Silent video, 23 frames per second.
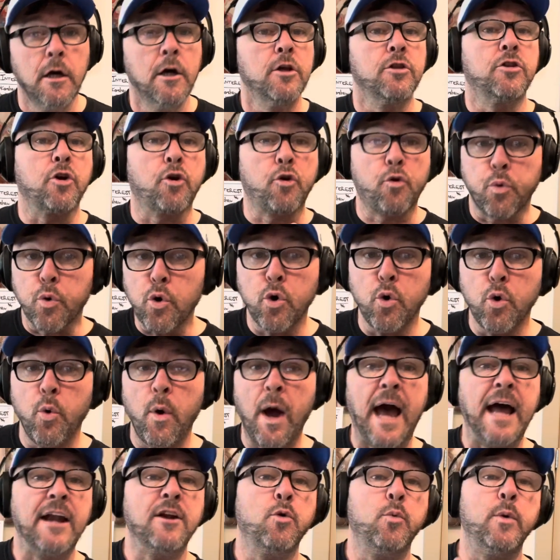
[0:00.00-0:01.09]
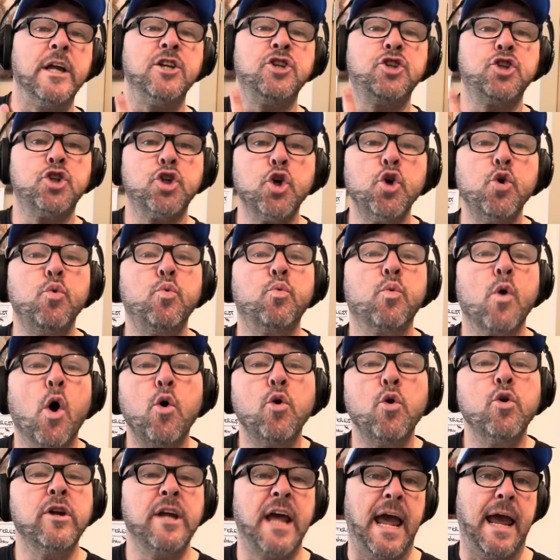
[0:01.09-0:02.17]
The crew had to win two
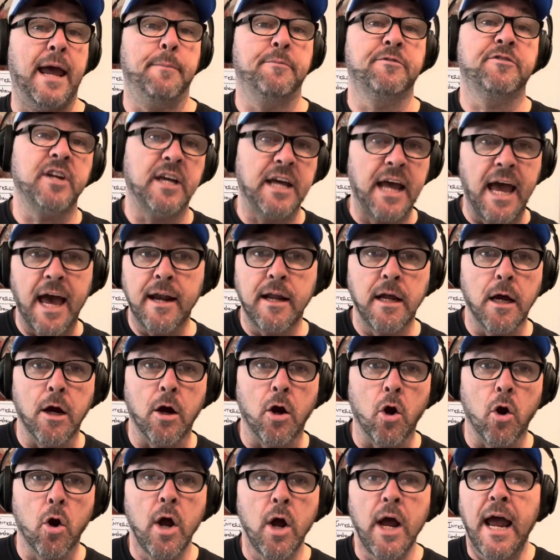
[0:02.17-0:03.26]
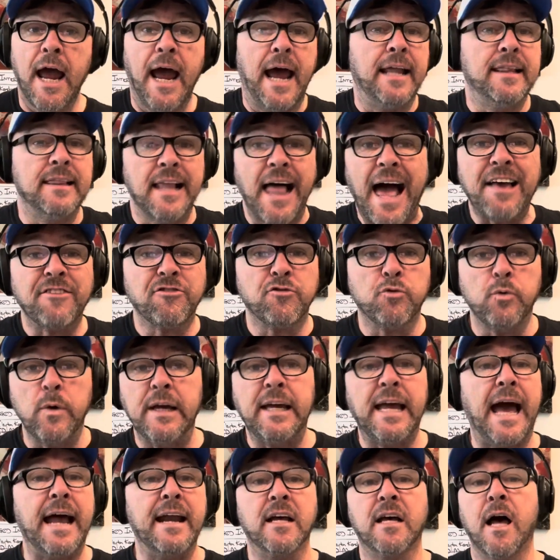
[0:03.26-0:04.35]
road games to get here, and last week
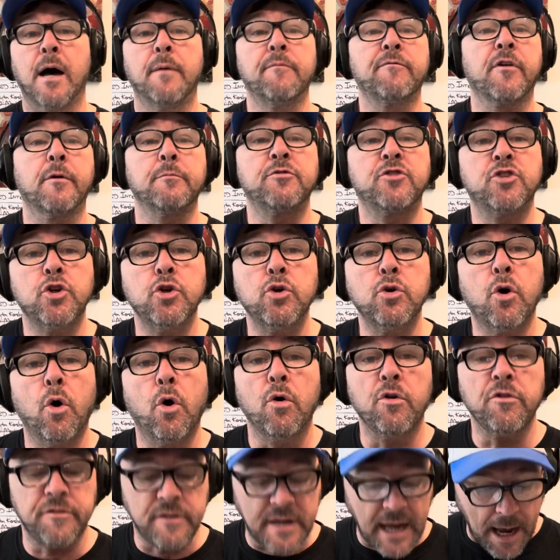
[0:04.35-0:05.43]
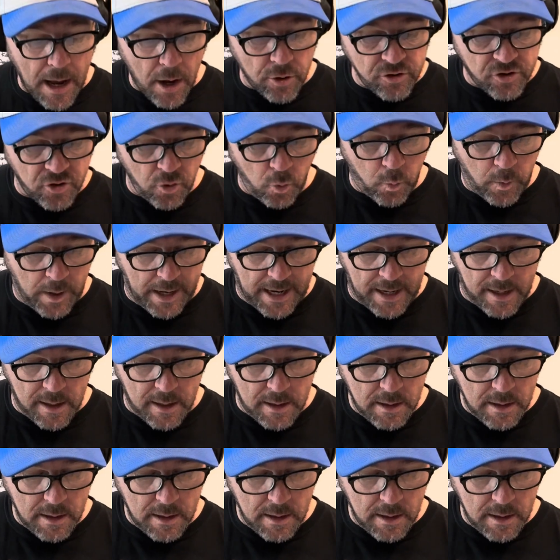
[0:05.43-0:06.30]
had to come from two goals down to win.